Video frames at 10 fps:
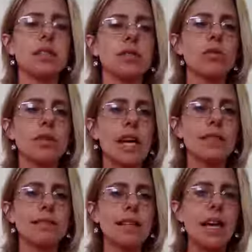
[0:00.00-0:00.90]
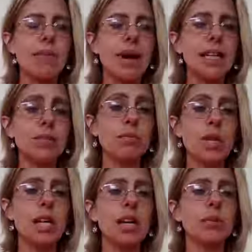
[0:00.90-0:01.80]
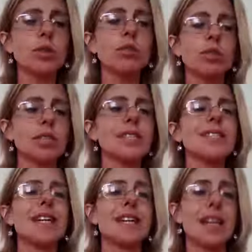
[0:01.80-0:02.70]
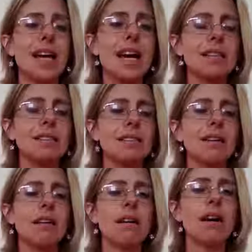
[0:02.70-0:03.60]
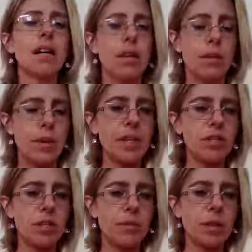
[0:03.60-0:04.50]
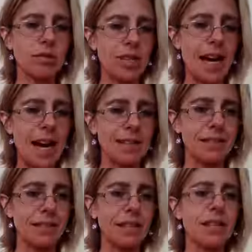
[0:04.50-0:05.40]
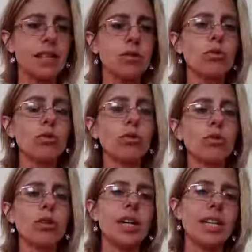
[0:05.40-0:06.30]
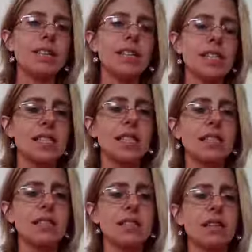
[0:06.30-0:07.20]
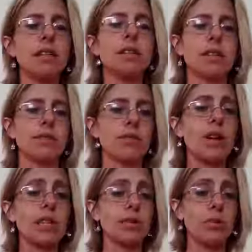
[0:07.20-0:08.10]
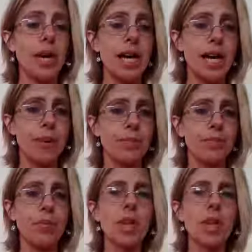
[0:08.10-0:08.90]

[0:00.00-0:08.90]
so that they might be able to understand that the page is about that, and to index it in the right way.